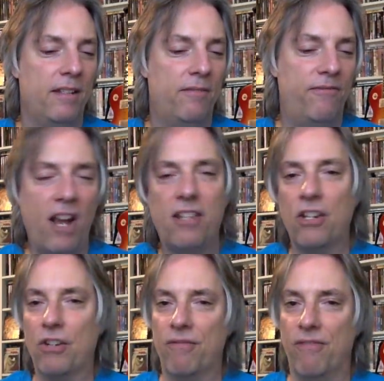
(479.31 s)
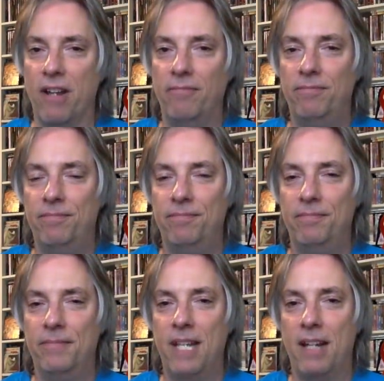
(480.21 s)
Fight the Good Fight.
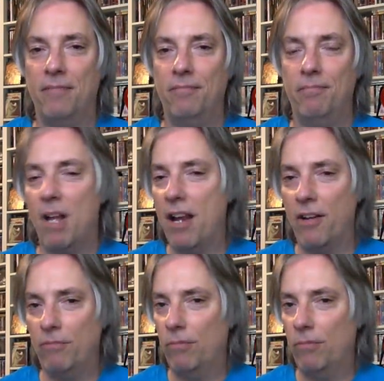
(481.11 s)
Okay, my